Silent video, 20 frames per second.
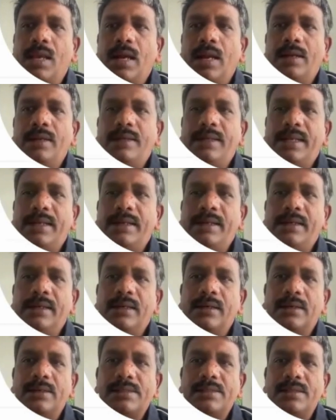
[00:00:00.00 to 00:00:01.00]
And
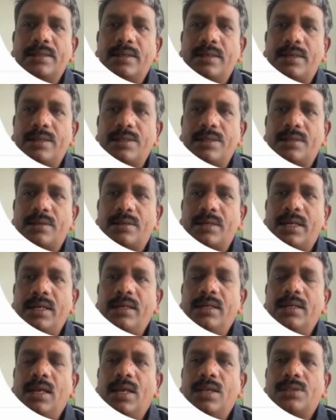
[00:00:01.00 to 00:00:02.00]
technical consideration, right?
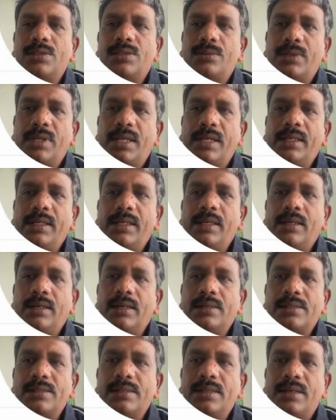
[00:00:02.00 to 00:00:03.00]
So technical
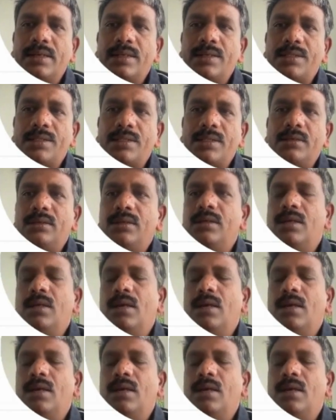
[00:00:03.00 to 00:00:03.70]
consideration,